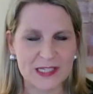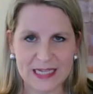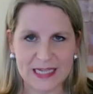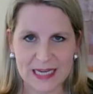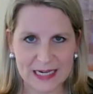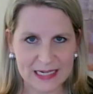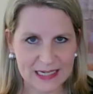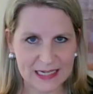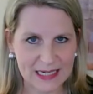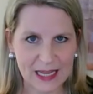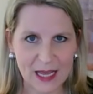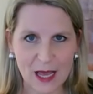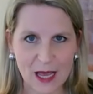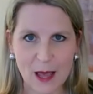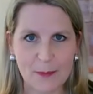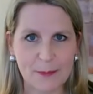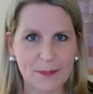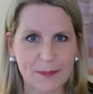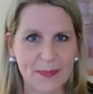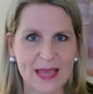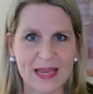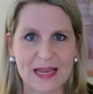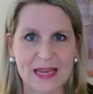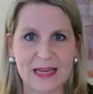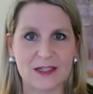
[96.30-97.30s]
standing up
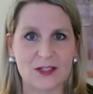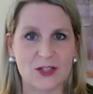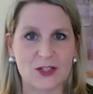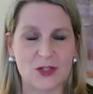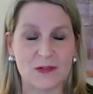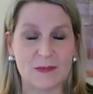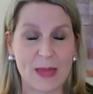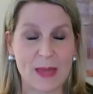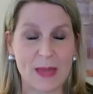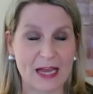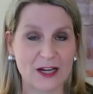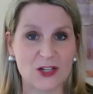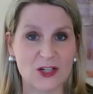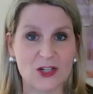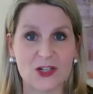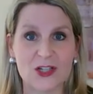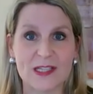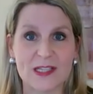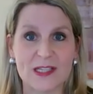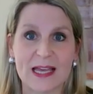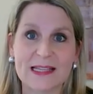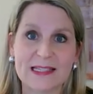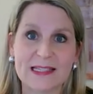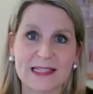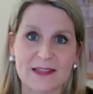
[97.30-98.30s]
and
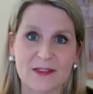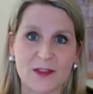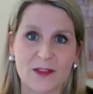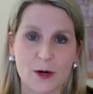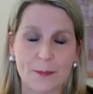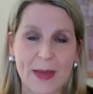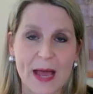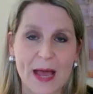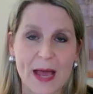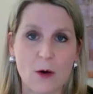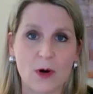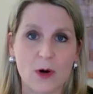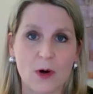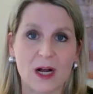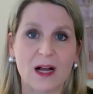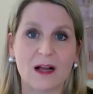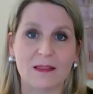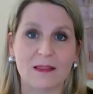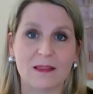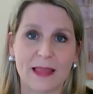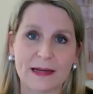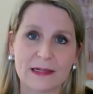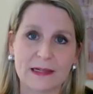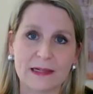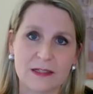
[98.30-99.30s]
exercising their power
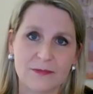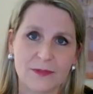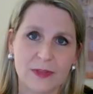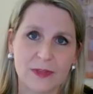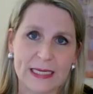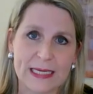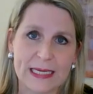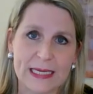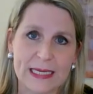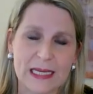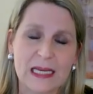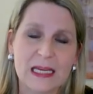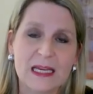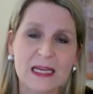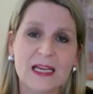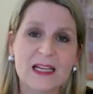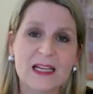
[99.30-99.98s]
collectively